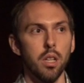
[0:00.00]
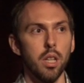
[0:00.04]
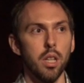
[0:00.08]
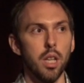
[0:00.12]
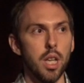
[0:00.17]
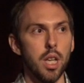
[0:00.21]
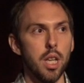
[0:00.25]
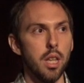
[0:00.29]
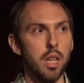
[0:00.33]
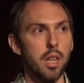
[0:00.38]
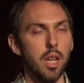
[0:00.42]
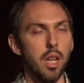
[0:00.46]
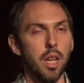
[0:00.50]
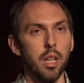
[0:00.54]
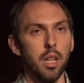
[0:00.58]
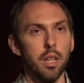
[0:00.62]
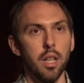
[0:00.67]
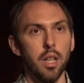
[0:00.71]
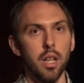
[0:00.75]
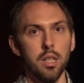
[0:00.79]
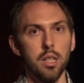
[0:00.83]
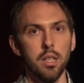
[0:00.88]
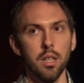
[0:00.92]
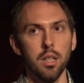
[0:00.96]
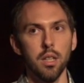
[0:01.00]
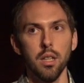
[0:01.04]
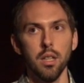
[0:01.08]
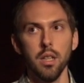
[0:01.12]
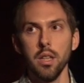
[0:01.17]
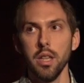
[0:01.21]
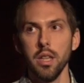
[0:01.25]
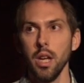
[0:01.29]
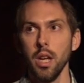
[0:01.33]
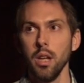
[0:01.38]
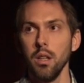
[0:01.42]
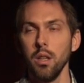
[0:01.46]
key thing
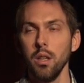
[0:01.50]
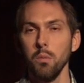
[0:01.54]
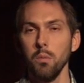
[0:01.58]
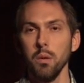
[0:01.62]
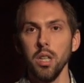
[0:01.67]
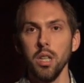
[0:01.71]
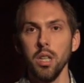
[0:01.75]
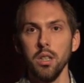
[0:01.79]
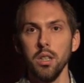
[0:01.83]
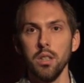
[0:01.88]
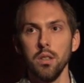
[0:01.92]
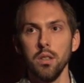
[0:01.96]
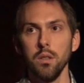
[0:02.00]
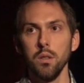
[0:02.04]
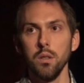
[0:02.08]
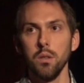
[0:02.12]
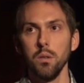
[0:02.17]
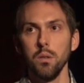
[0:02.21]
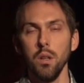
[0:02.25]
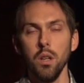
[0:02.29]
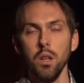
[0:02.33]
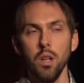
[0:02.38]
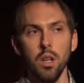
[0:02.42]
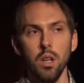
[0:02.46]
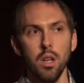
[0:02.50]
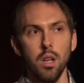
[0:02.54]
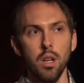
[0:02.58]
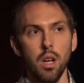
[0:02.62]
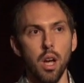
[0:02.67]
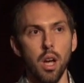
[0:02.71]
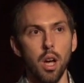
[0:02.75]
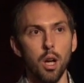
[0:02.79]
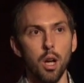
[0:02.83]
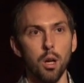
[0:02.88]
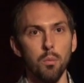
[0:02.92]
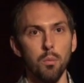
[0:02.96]
that we need to
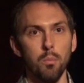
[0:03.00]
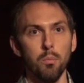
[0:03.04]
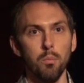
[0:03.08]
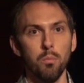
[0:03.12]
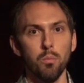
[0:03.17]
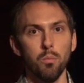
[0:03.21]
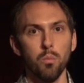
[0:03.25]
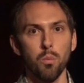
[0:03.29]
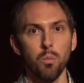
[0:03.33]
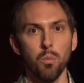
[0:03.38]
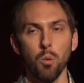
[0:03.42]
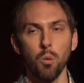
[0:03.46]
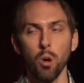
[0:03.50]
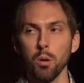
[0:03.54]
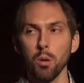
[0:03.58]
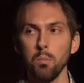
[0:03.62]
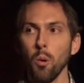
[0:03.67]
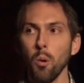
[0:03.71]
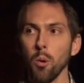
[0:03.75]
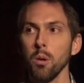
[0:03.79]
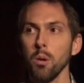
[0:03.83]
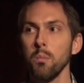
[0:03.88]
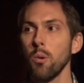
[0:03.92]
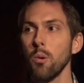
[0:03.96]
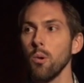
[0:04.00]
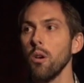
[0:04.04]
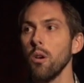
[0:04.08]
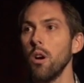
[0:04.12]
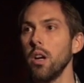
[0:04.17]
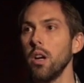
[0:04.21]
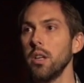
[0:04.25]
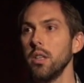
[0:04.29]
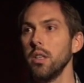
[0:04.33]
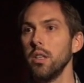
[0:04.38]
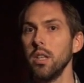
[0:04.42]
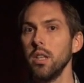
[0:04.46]
work more and more
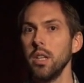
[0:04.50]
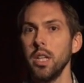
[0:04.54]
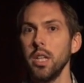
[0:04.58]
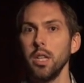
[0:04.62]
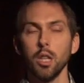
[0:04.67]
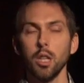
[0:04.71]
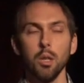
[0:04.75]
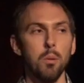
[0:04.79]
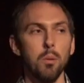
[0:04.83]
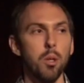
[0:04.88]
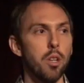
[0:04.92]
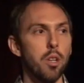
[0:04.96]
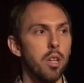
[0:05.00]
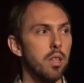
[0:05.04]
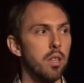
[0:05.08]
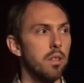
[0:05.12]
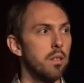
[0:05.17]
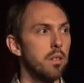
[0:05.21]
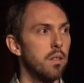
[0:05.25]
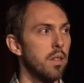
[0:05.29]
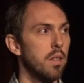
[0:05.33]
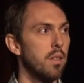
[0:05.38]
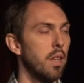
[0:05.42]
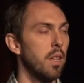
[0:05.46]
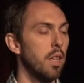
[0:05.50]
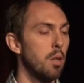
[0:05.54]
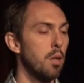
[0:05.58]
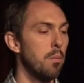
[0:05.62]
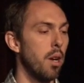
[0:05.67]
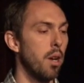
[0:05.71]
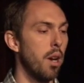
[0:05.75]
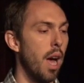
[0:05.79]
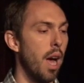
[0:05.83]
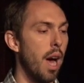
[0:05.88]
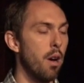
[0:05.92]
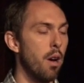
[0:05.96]
on in the community is thinking
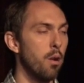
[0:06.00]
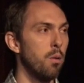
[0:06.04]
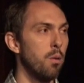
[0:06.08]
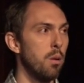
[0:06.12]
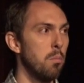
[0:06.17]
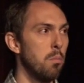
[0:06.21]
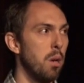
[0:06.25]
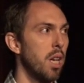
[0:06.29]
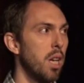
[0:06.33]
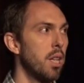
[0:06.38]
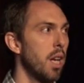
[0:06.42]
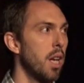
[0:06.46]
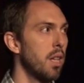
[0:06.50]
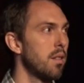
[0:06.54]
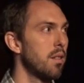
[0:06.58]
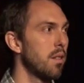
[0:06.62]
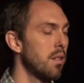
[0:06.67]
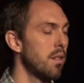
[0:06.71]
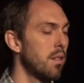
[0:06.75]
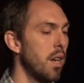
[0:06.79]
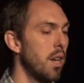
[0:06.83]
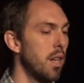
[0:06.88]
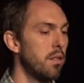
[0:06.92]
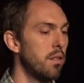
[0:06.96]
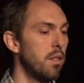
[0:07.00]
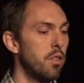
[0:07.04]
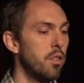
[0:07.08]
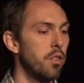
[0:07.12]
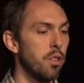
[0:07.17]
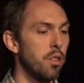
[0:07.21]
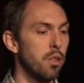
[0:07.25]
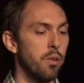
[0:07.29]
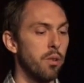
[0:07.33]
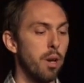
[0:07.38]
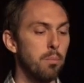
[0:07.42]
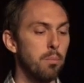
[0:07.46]
about how do we make that success
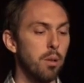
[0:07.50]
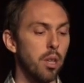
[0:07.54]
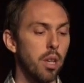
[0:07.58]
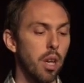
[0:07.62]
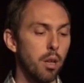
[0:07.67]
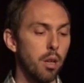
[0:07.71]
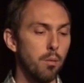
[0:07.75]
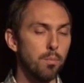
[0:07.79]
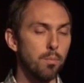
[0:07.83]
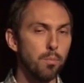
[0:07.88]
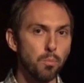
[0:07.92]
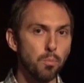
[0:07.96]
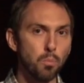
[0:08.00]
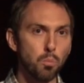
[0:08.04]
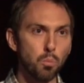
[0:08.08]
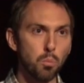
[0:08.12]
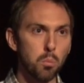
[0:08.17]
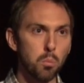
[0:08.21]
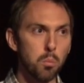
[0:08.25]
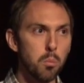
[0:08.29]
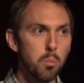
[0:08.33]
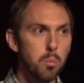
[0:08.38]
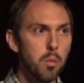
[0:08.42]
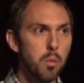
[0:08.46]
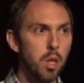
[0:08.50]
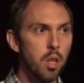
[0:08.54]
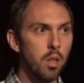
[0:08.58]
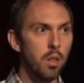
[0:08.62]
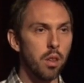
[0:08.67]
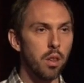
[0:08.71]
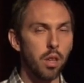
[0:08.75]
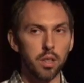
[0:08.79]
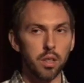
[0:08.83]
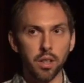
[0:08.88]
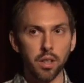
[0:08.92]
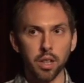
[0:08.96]
easier to replicate.
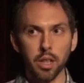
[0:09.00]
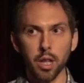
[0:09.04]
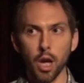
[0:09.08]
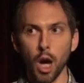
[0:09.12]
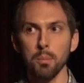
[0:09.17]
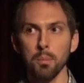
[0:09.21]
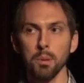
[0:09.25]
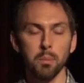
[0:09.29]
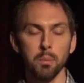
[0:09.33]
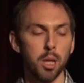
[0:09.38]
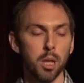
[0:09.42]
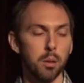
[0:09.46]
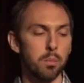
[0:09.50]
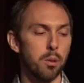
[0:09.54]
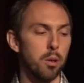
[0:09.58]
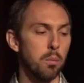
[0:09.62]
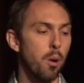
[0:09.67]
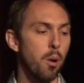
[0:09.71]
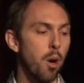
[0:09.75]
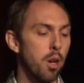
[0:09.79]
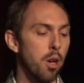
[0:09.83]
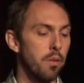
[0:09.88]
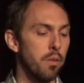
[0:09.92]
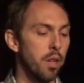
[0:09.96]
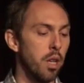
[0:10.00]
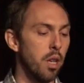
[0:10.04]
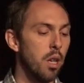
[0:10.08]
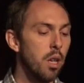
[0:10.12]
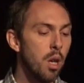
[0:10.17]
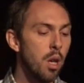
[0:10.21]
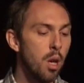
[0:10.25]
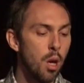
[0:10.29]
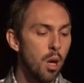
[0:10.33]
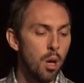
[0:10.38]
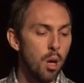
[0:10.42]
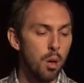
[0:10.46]
Things like the ops meetups are part of it,
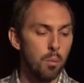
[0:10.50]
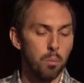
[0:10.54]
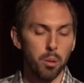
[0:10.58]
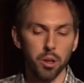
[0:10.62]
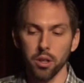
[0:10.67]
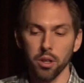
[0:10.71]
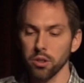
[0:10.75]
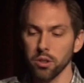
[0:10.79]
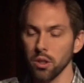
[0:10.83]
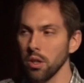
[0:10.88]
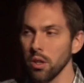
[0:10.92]
but there's